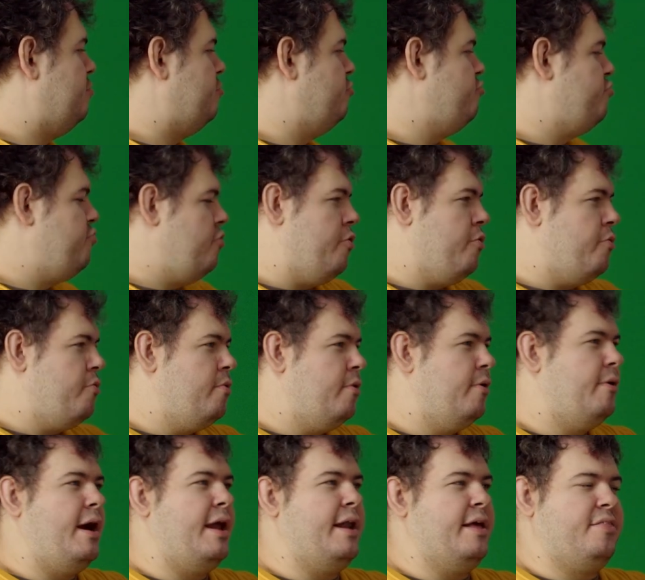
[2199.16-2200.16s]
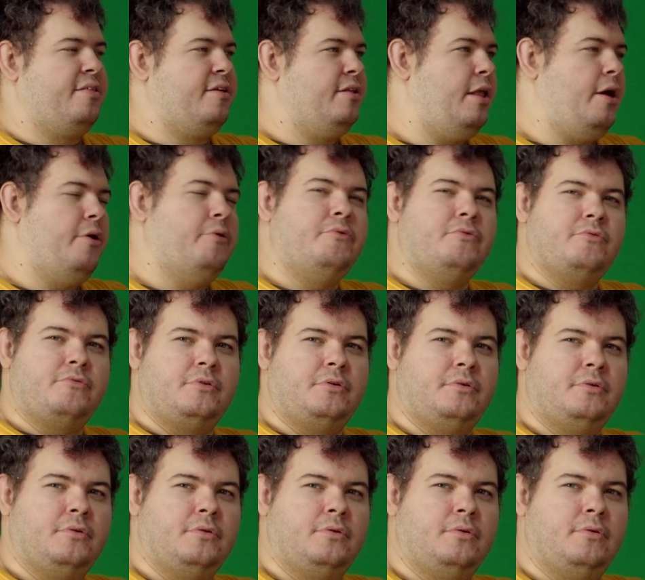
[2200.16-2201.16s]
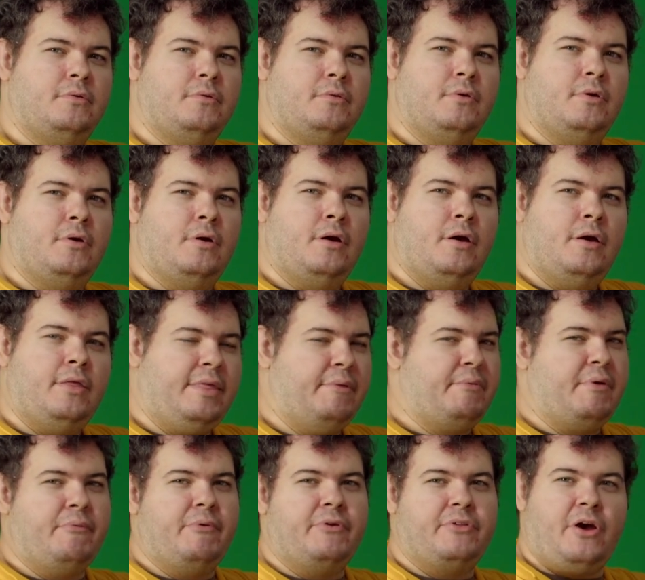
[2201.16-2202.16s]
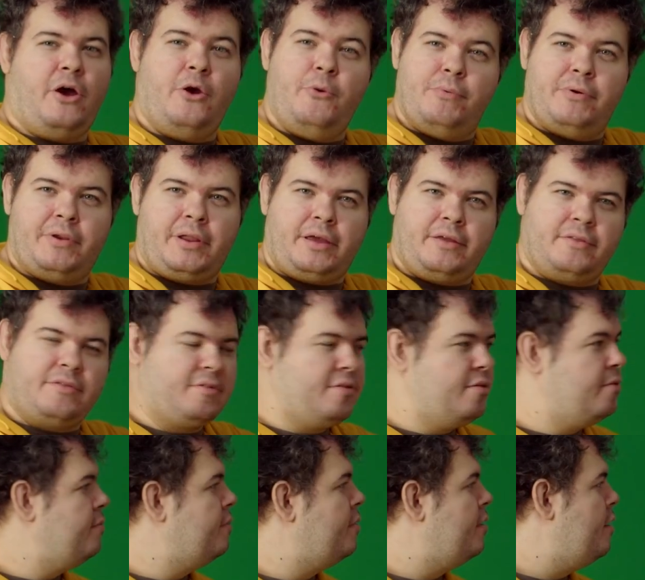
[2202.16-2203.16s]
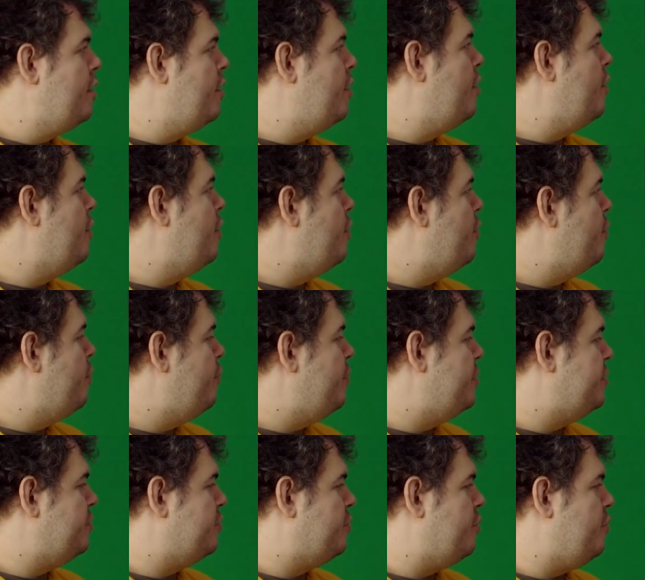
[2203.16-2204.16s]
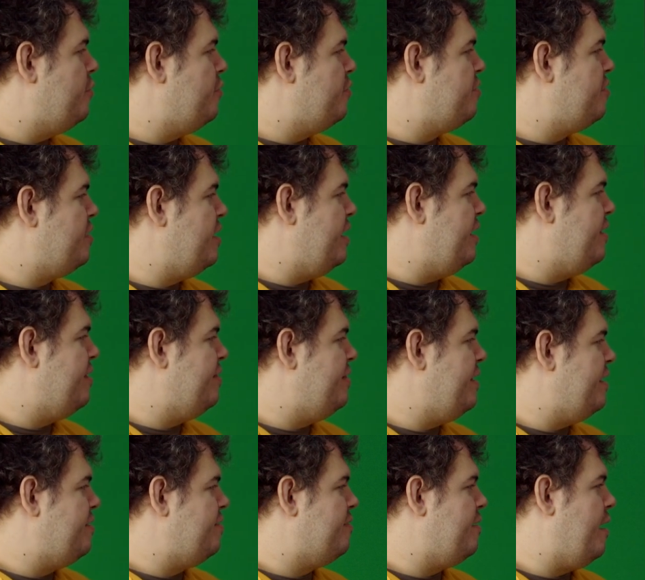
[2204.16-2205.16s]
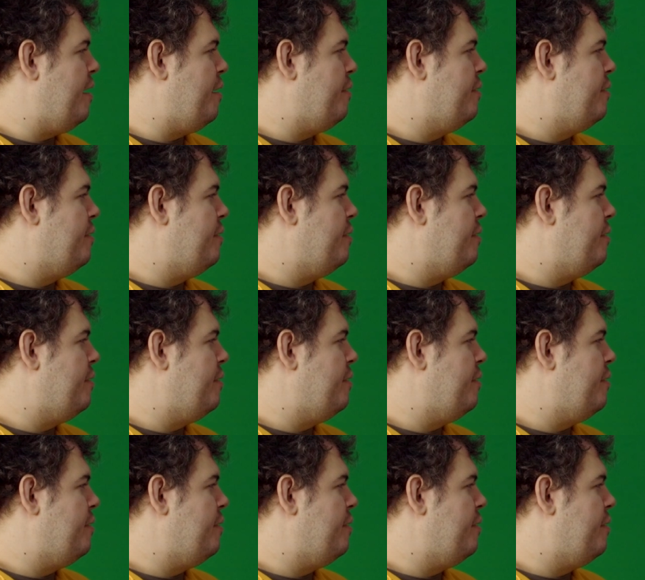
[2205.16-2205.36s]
true and it's closed, then we want to open it, which of course is this thing.